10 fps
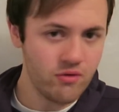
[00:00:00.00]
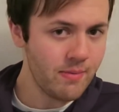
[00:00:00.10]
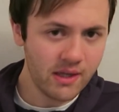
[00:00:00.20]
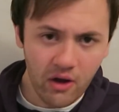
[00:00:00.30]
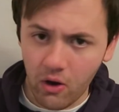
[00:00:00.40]

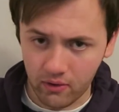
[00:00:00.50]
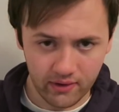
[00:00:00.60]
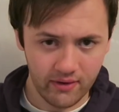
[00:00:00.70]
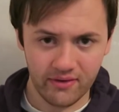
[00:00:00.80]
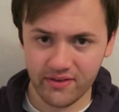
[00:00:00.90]
Robin Koch
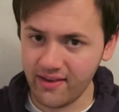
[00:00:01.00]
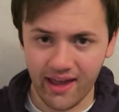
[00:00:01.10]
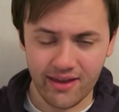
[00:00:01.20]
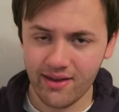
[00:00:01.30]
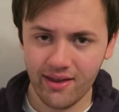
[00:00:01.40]

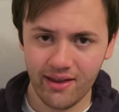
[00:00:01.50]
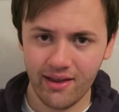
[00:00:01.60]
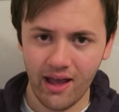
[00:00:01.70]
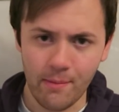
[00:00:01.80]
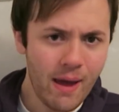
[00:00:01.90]
today,
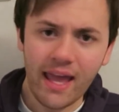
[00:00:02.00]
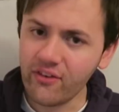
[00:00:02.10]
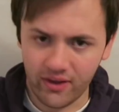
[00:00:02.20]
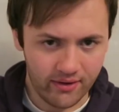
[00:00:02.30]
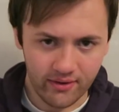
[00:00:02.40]

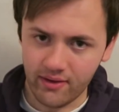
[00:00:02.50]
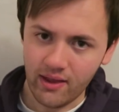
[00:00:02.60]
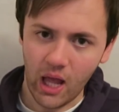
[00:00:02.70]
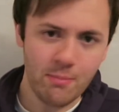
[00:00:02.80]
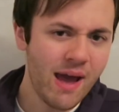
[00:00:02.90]
amazing,
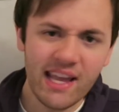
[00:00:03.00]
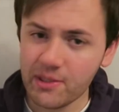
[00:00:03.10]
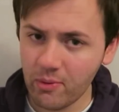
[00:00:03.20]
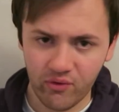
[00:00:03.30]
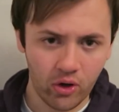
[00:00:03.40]

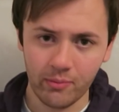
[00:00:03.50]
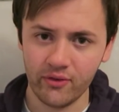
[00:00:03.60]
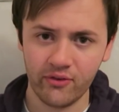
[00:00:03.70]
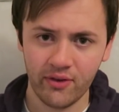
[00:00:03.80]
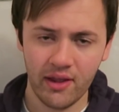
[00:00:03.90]
amazing
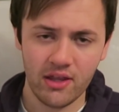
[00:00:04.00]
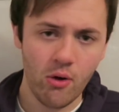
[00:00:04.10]
performance.